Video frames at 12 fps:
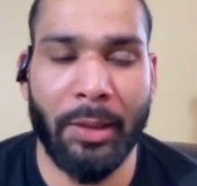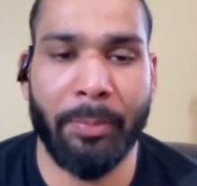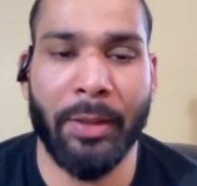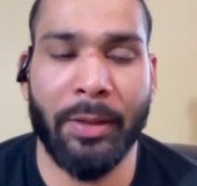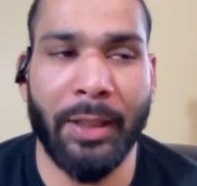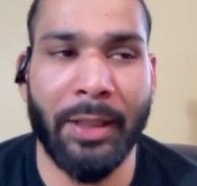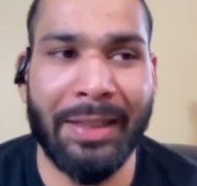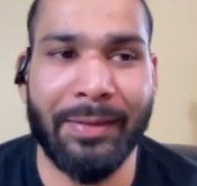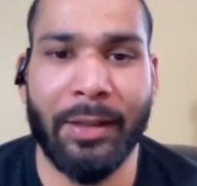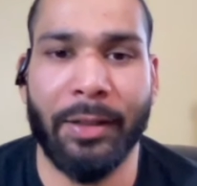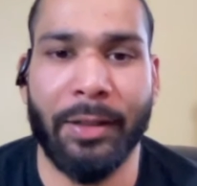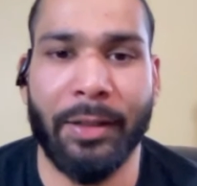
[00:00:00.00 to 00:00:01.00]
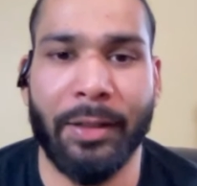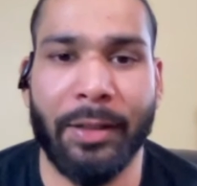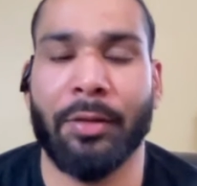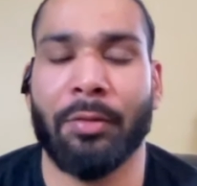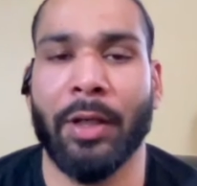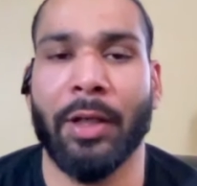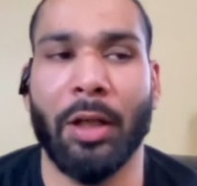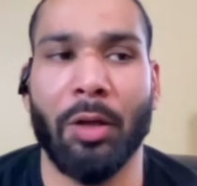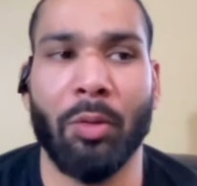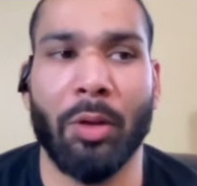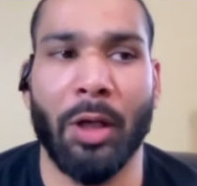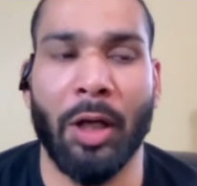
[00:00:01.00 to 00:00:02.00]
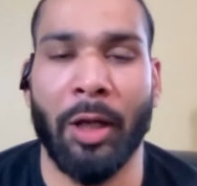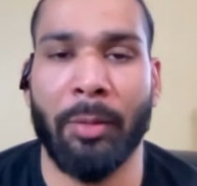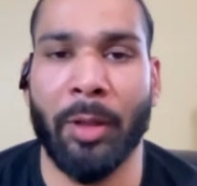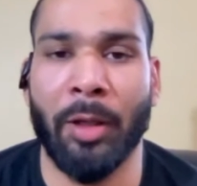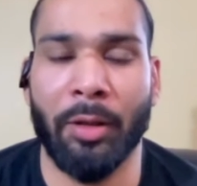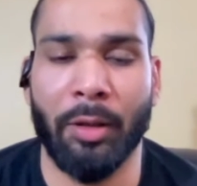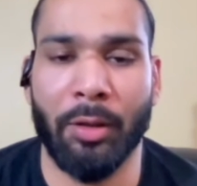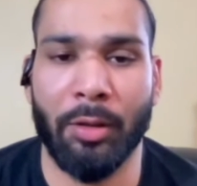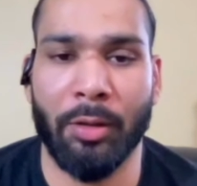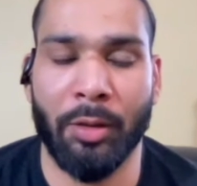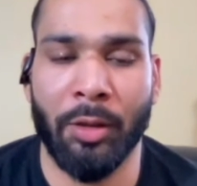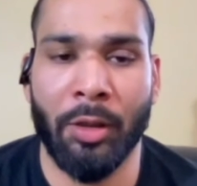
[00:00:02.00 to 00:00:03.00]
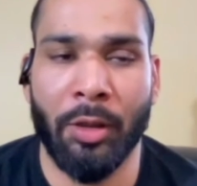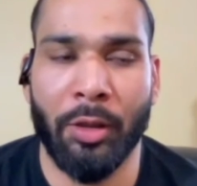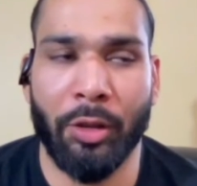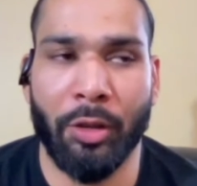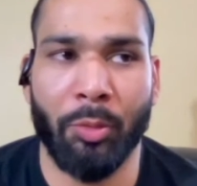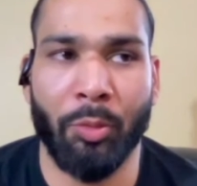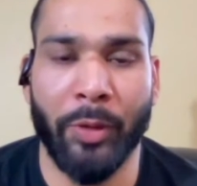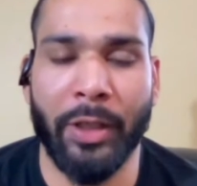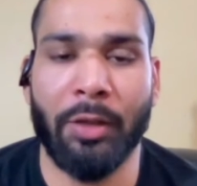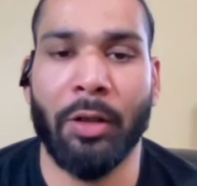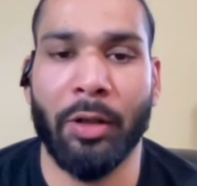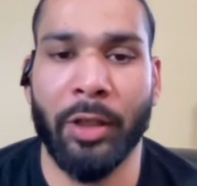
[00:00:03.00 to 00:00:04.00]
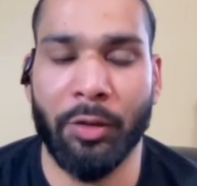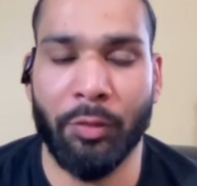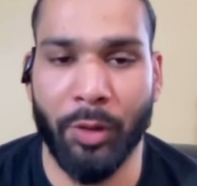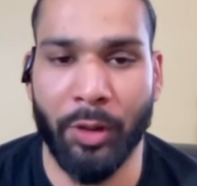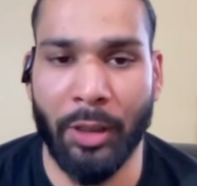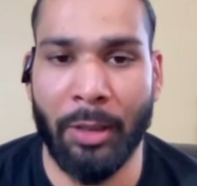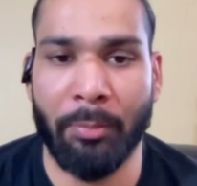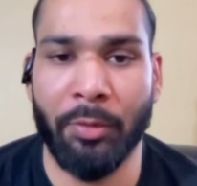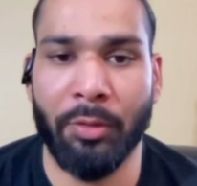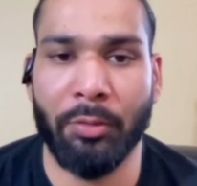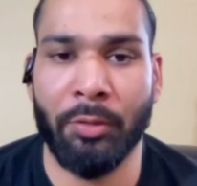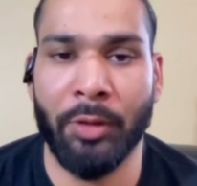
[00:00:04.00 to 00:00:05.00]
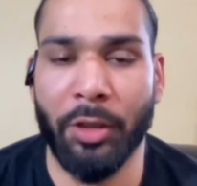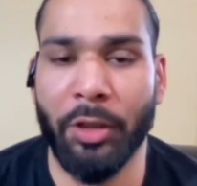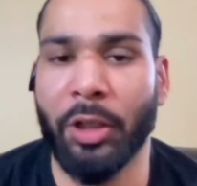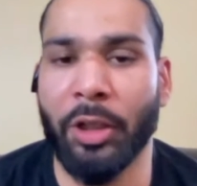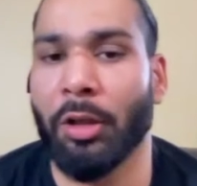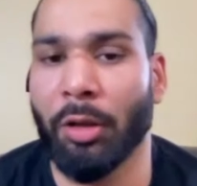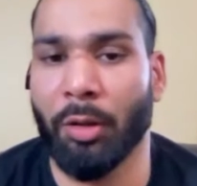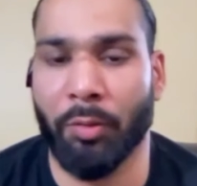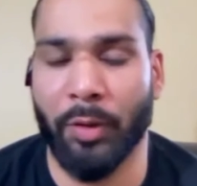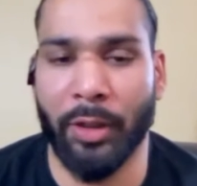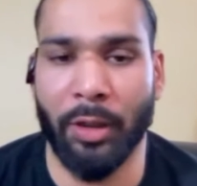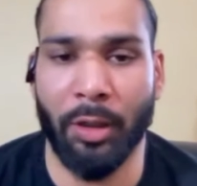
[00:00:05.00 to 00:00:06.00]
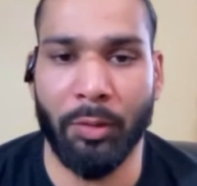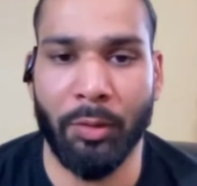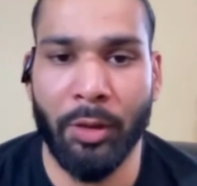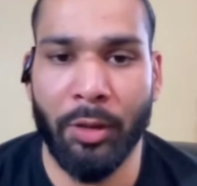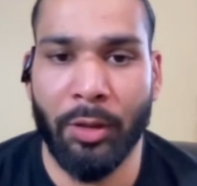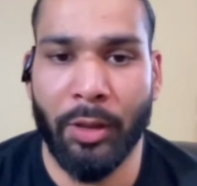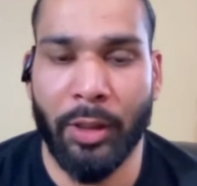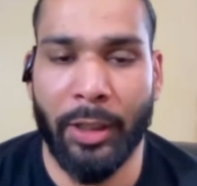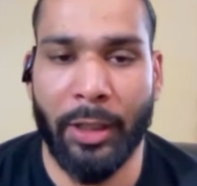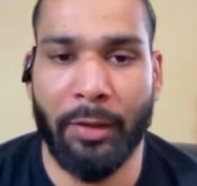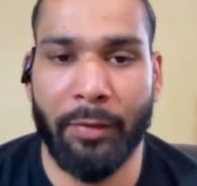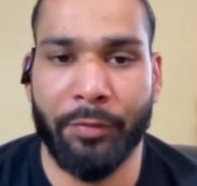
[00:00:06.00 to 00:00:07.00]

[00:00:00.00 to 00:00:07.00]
big thing is like right now I'm under great learning tree. I'm learning a lot right now. I have